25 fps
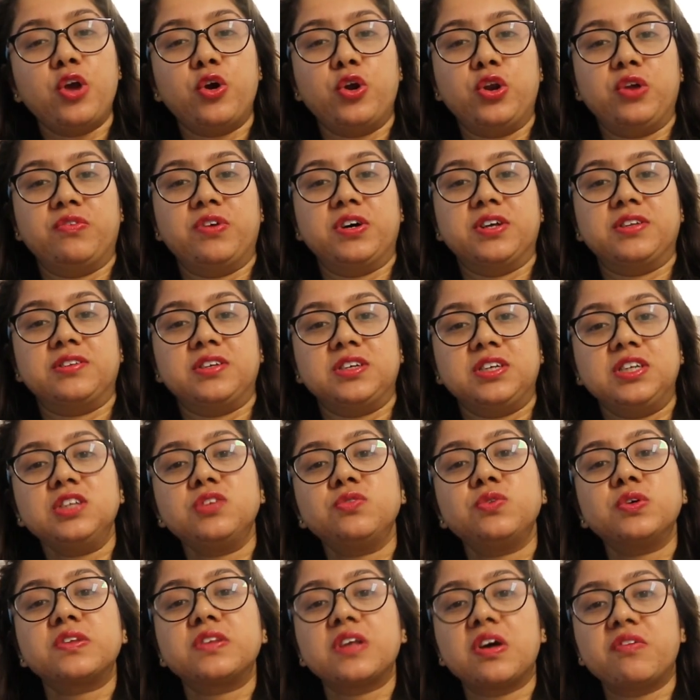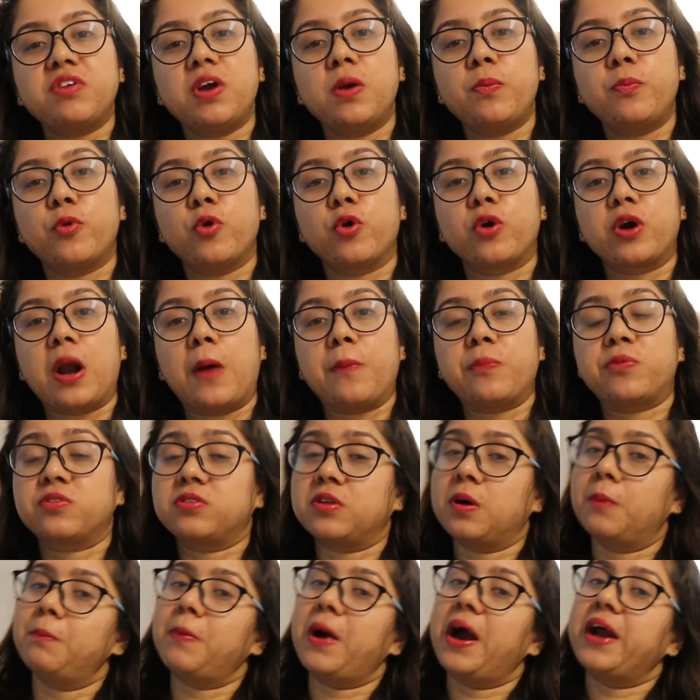universities for several programs.
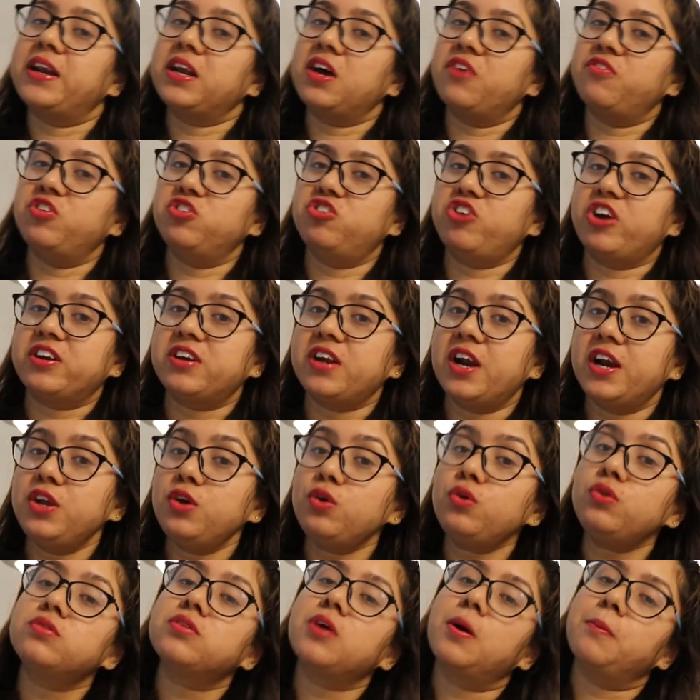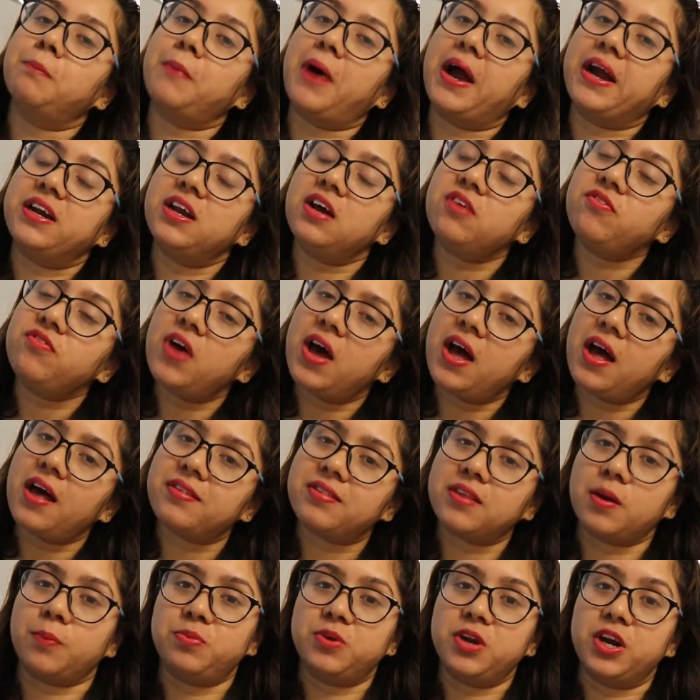Some might have rejected you, some might have
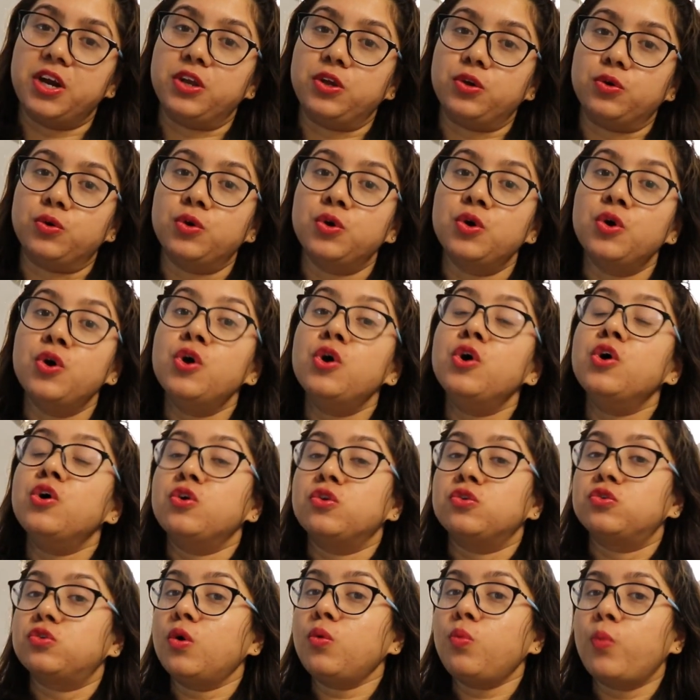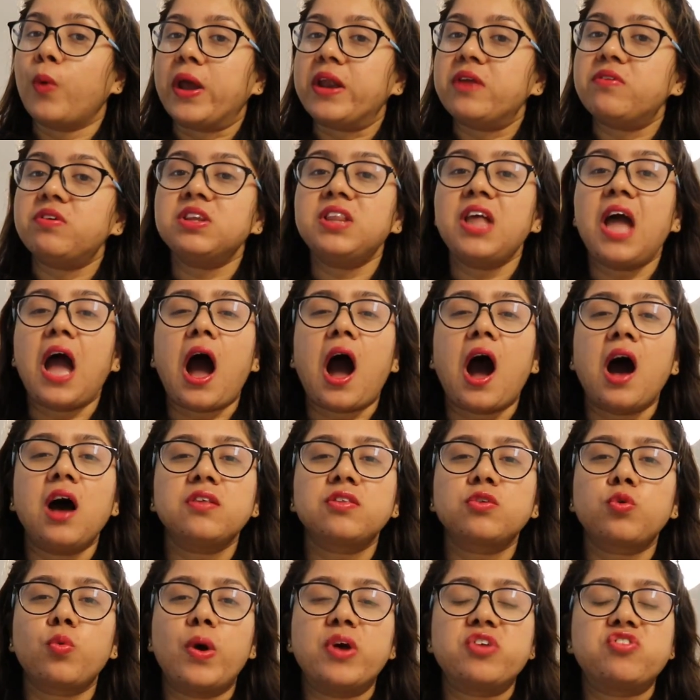accepted you. So whenever they
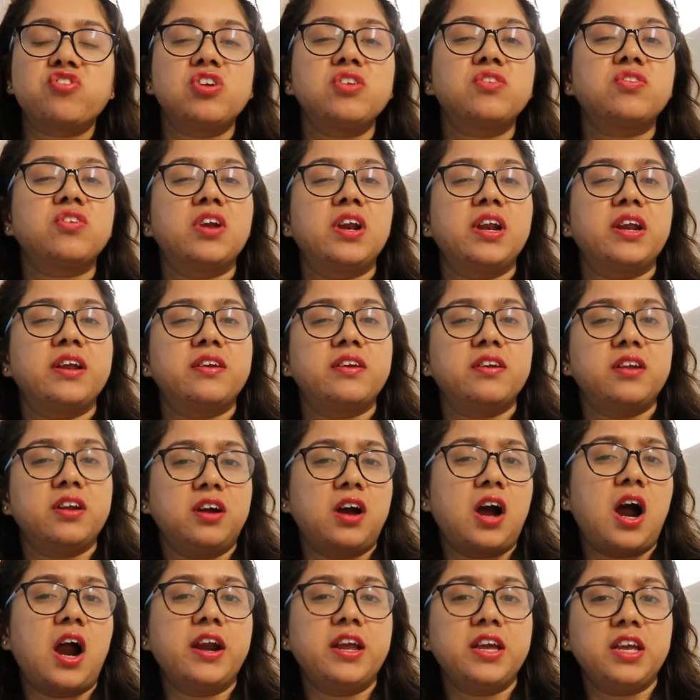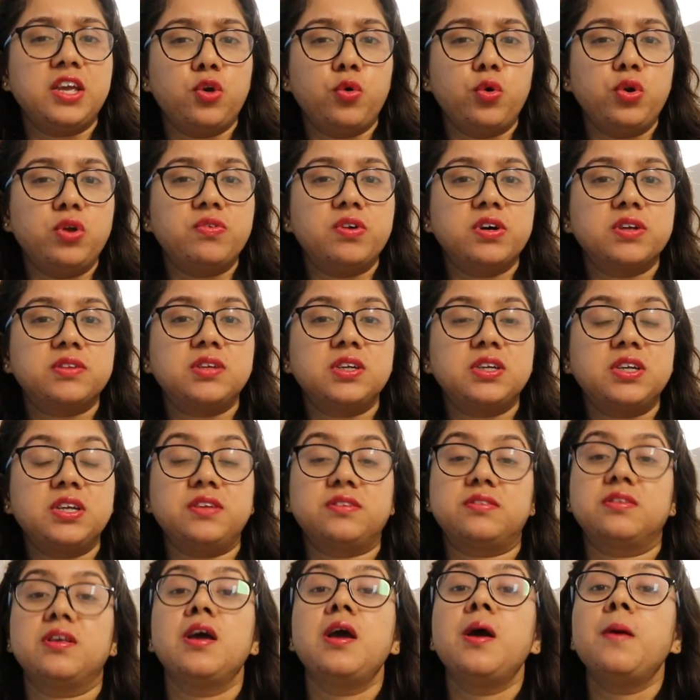ask questions regarding
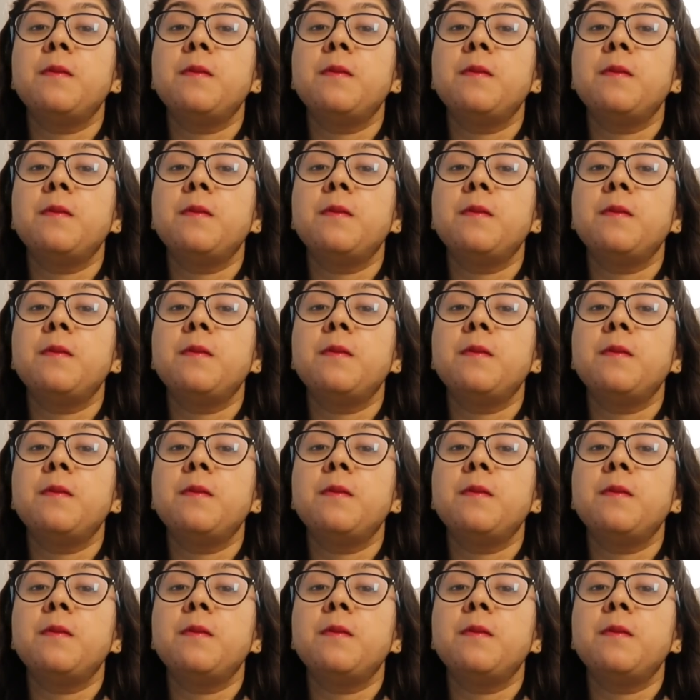universities,